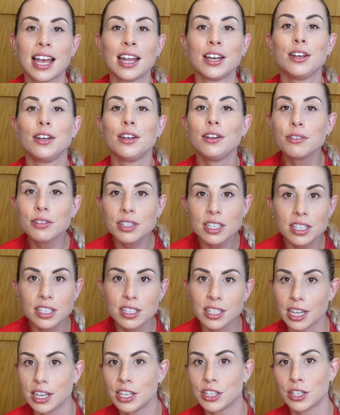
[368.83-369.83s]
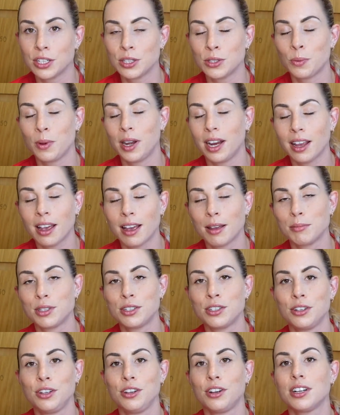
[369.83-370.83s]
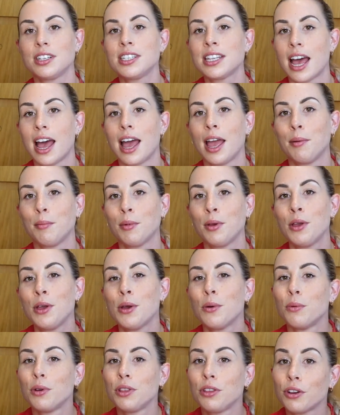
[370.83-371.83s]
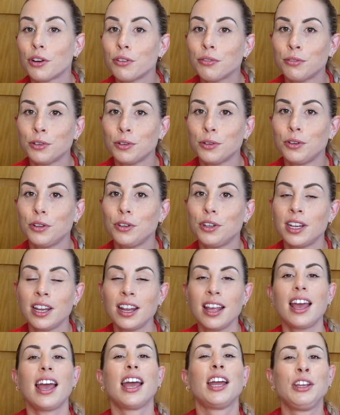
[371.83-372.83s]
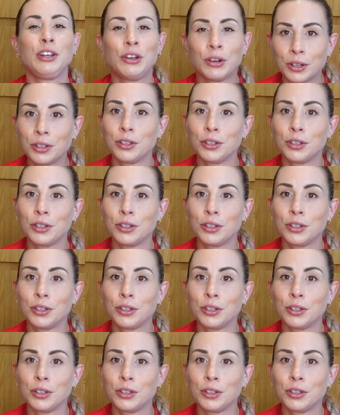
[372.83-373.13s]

and new sensations when it comes to your time with your food and your